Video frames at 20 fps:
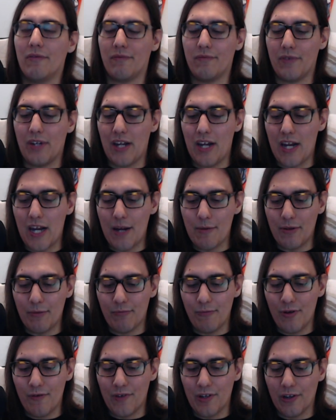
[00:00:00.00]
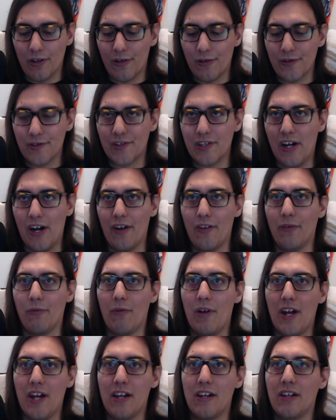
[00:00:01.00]
Hamlin moving Larson out of the
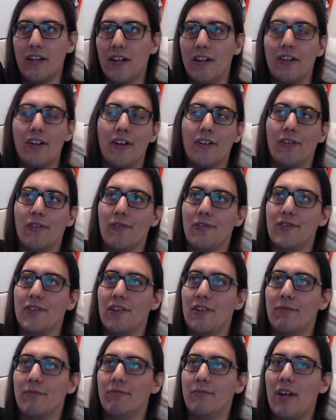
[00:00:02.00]
way, not Larson,